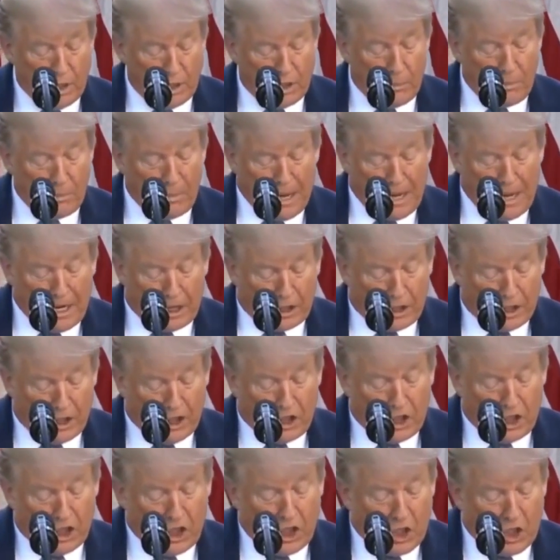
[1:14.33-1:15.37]
The battle
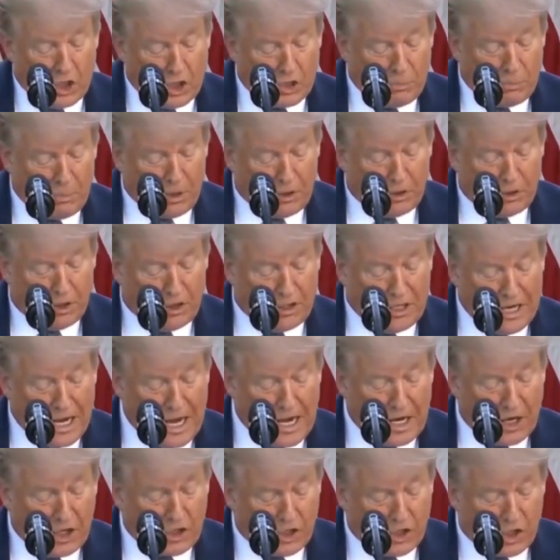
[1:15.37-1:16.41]
continues, but the
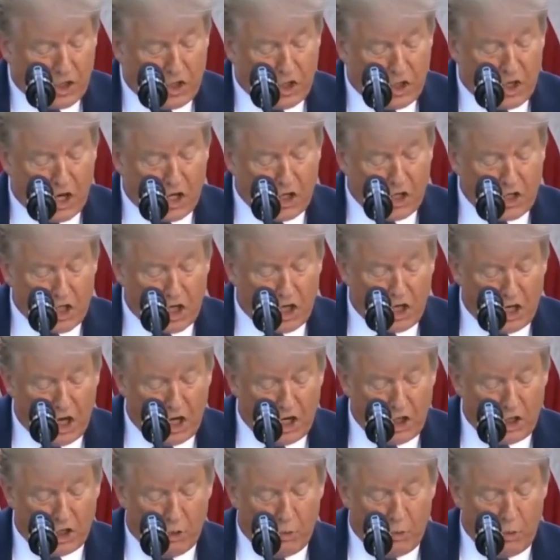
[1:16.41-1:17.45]
data suggests that
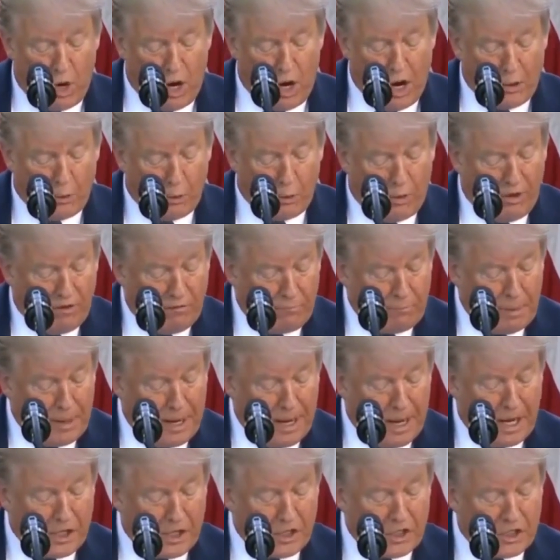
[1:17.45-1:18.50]
nationwide we have
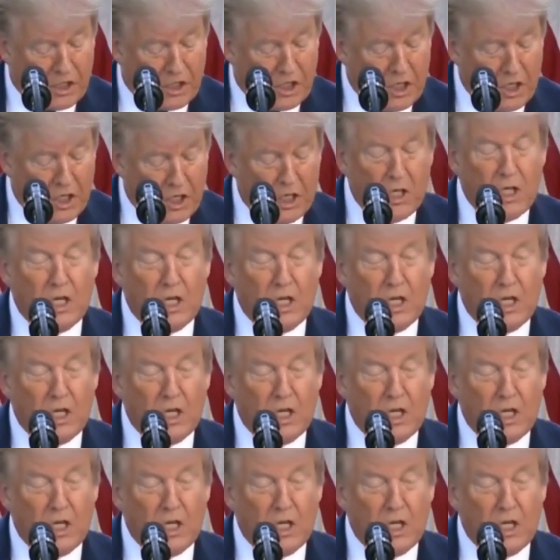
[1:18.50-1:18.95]
passed